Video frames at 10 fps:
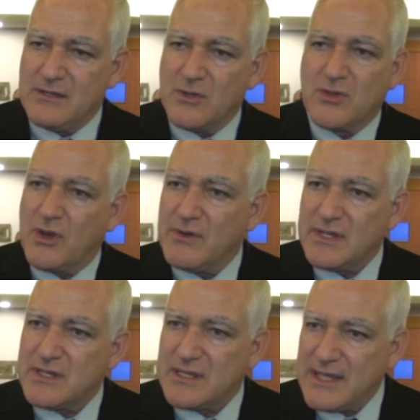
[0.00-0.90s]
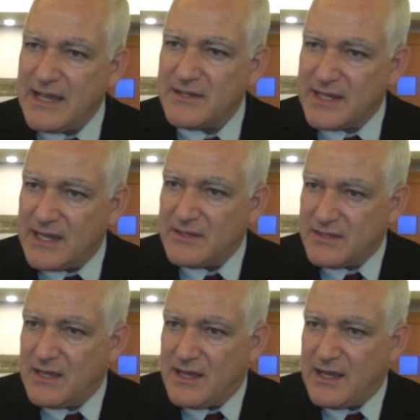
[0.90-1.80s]
notorious attacks
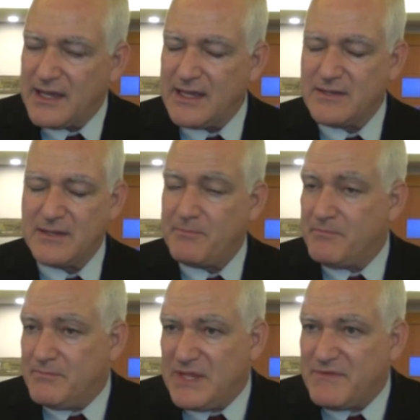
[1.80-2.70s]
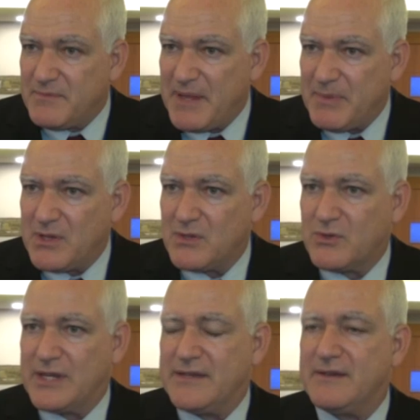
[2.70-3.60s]
against the different people
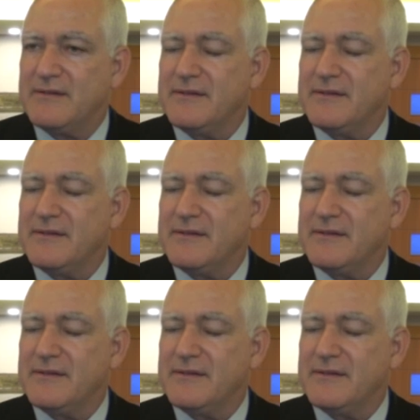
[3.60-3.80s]
altogether.